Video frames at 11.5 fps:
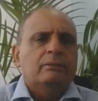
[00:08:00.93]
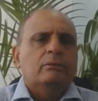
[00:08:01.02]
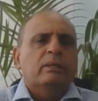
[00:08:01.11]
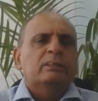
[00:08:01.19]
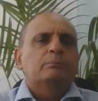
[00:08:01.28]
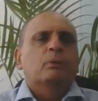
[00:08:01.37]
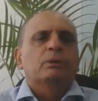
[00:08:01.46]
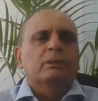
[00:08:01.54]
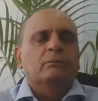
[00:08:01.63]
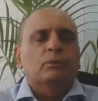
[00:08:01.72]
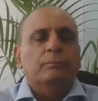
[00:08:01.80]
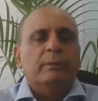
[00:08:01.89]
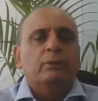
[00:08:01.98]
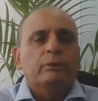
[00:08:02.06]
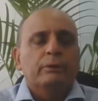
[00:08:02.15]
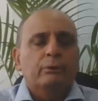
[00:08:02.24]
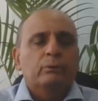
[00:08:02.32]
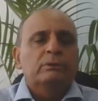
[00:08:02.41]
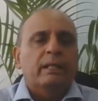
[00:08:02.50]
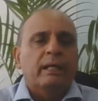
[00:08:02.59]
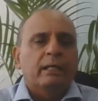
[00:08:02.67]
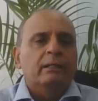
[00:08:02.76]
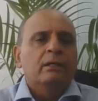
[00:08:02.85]
exposure would be good news
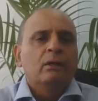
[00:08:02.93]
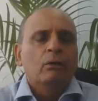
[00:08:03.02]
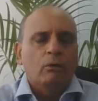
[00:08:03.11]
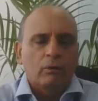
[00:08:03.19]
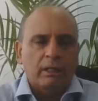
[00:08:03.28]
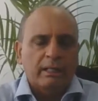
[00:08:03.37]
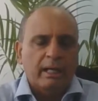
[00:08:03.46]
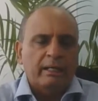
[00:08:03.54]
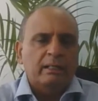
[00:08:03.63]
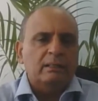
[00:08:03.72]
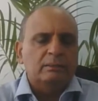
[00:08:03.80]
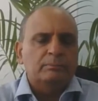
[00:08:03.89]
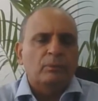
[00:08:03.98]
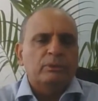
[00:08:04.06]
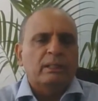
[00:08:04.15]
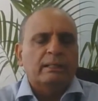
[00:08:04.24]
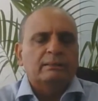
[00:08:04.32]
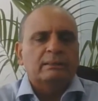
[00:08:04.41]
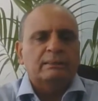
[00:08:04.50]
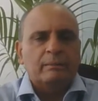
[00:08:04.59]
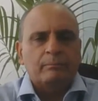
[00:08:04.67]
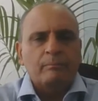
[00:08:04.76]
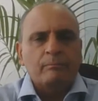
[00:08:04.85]
there, or a direct exposure as a
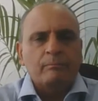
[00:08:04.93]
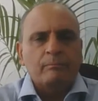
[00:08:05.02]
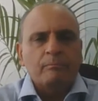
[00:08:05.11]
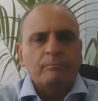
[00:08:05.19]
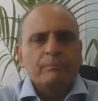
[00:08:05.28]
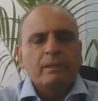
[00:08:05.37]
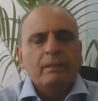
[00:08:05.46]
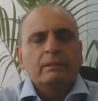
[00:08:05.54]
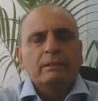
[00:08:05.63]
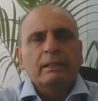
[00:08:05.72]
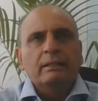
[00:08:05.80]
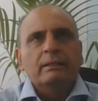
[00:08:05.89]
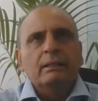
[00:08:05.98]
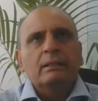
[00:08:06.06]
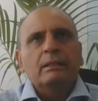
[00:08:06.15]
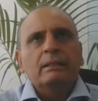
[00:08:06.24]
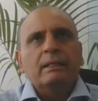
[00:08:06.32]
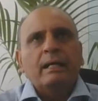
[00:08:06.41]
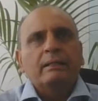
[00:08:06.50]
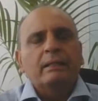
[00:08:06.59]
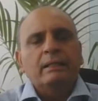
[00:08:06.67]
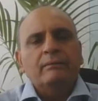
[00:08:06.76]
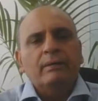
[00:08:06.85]
SIP. The other category
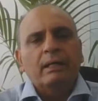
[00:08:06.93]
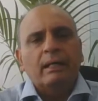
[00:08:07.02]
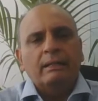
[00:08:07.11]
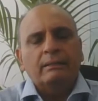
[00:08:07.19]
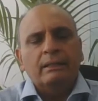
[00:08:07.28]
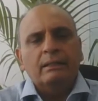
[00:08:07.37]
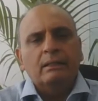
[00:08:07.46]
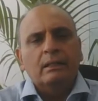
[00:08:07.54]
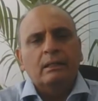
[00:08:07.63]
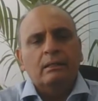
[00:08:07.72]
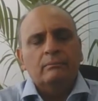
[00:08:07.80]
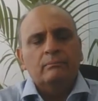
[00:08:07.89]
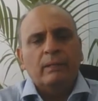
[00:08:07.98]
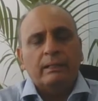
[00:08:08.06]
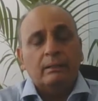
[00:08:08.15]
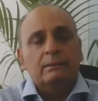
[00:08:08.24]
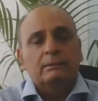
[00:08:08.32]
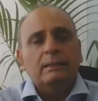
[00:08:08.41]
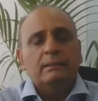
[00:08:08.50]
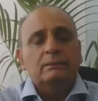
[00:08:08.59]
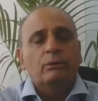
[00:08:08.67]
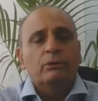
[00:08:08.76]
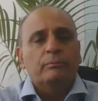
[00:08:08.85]
where I think metals is going
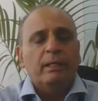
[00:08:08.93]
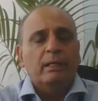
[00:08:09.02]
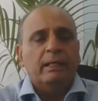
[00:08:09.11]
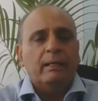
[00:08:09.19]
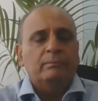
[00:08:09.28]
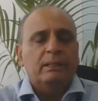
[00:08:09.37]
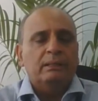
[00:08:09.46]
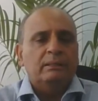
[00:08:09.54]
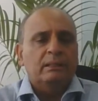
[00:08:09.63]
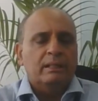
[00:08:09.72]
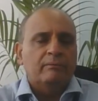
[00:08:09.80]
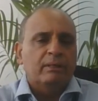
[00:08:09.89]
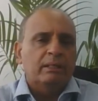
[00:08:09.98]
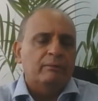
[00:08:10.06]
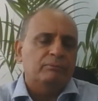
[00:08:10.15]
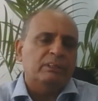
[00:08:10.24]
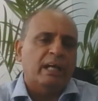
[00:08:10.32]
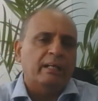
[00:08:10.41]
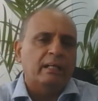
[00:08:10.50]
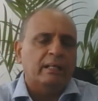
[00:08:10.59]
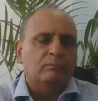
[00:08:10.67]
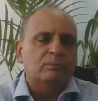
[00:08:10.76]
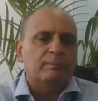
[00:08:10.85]
to be a game changer, given if China
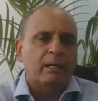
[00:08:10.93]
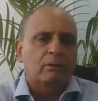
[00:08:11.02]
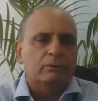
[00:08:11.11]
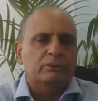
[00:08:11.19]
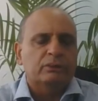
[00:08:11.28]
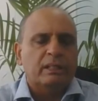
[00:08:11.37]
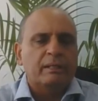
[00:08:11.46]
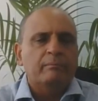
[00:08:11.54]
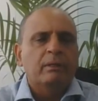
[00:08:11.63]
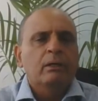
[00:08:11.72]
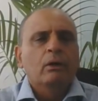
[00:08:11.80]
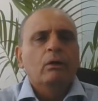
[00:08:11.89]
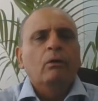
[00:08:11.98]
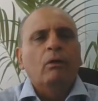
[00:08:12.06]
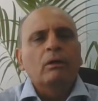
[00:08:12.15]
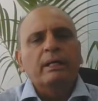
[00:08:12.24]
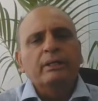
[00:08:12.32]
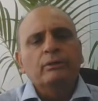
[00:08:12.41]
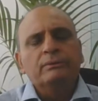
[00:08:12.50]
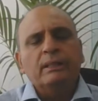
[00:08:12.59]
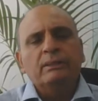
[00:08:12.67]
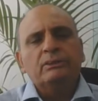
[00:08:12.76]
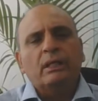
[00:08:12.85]
comes back on stream. Already you've
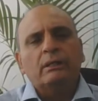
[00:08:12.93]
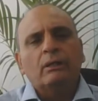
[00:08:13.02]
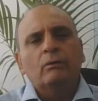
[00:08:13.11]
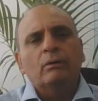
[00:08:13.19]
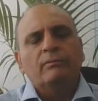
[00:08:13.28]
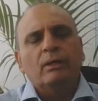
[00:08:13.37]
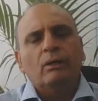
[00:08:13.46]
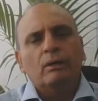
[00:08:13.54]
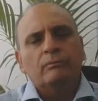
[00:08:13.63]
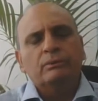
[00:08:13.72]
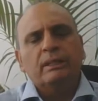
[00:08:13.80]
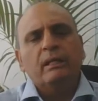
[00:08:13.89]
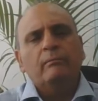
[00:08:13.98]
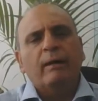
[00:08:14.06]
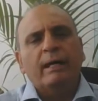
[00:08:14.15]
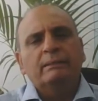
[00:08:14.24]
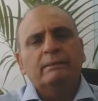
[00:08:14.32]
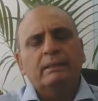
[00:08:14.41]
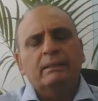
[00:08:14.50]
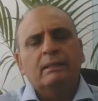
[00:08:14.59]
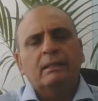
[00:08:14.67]
seen shutdown of a lot of steel mines in